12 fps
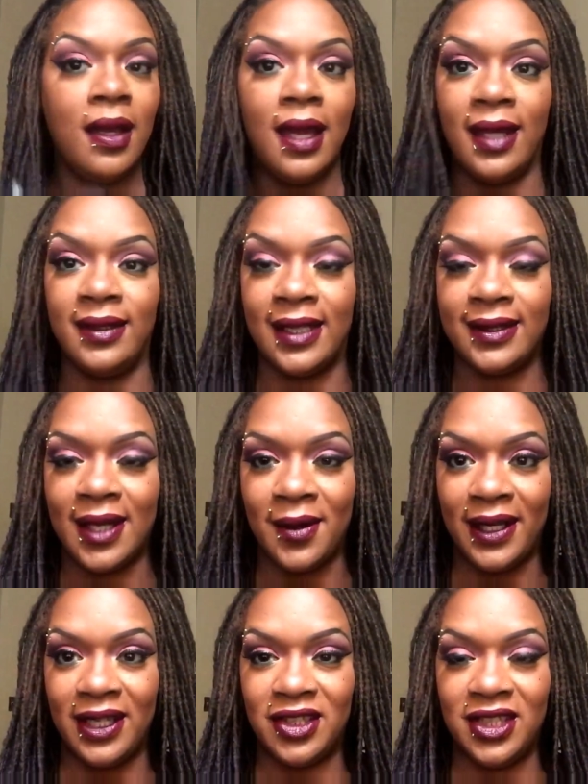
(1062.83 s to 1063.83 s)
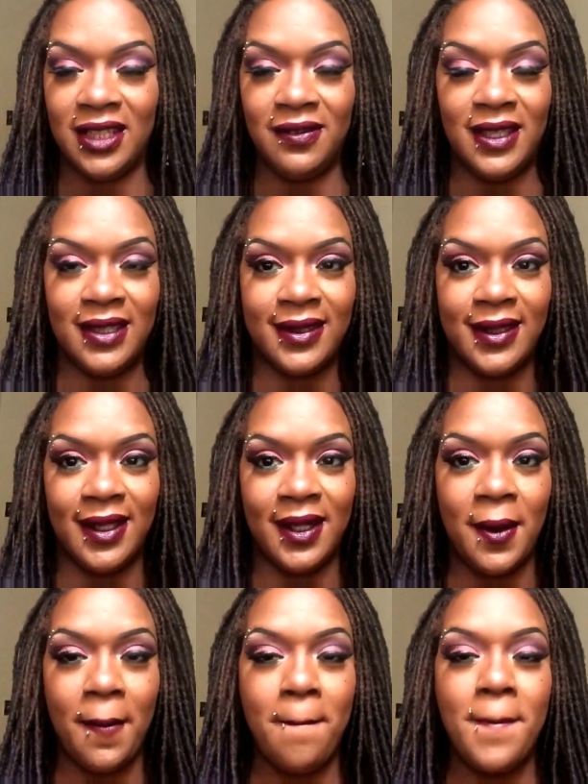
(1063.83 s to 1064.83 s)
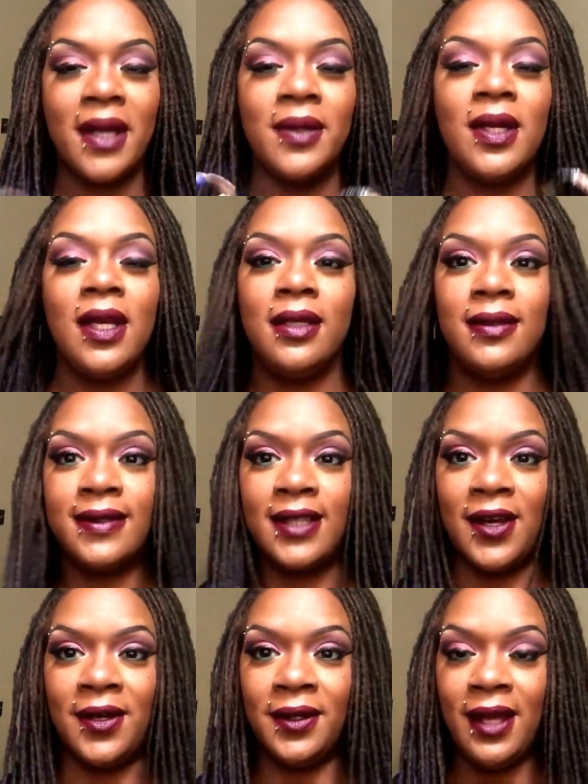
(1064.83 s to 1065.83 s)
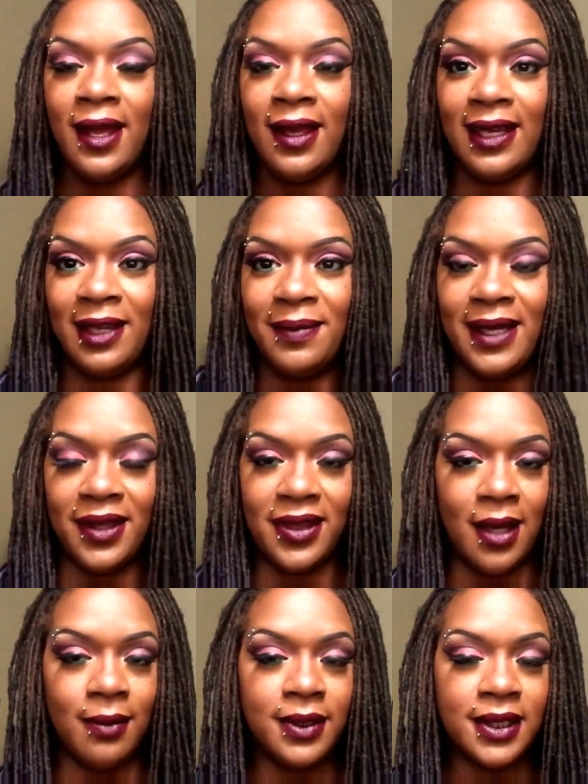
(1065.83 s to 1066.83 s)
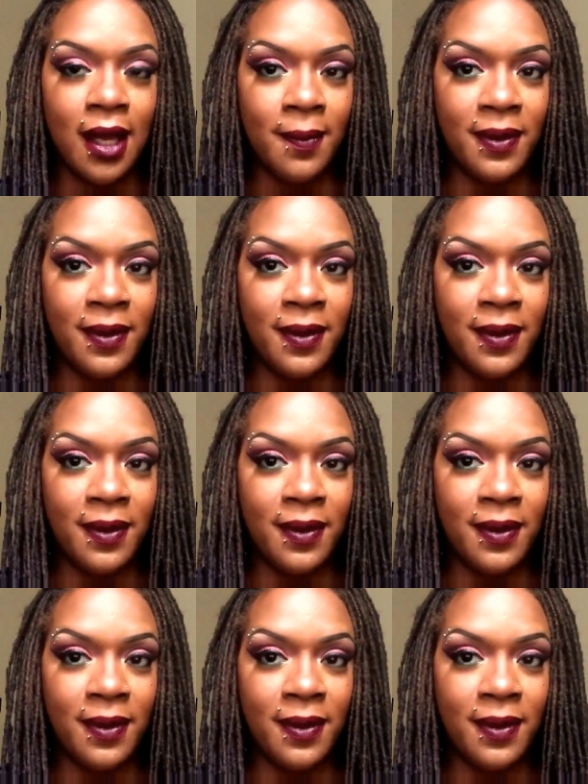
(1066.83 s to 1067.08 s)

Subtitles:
And that's how I achieved this look. So give me a thumbs up.